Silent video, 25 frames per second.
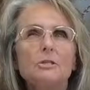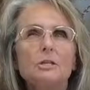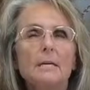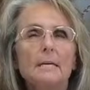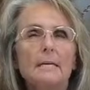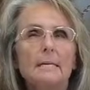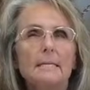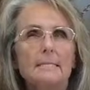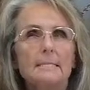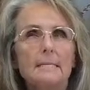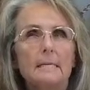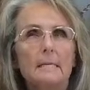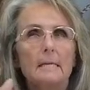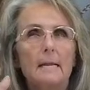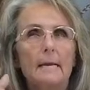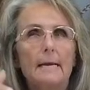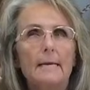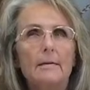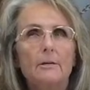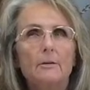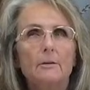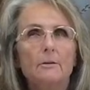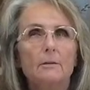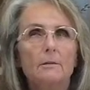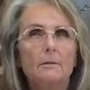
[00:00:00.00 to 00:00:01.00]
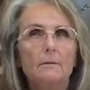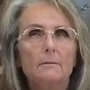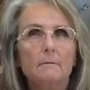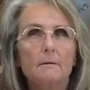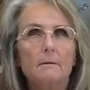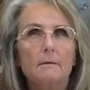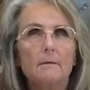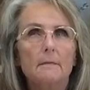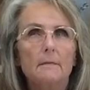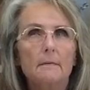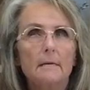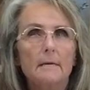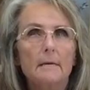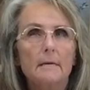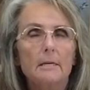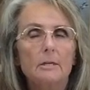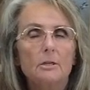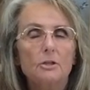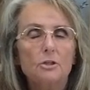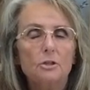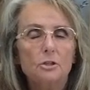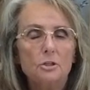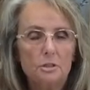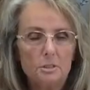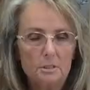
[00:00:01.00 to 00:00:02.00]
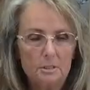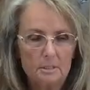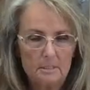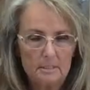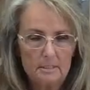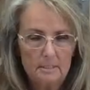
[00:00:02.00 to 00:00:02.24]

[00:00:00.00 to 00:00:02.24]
and it's a layered dish.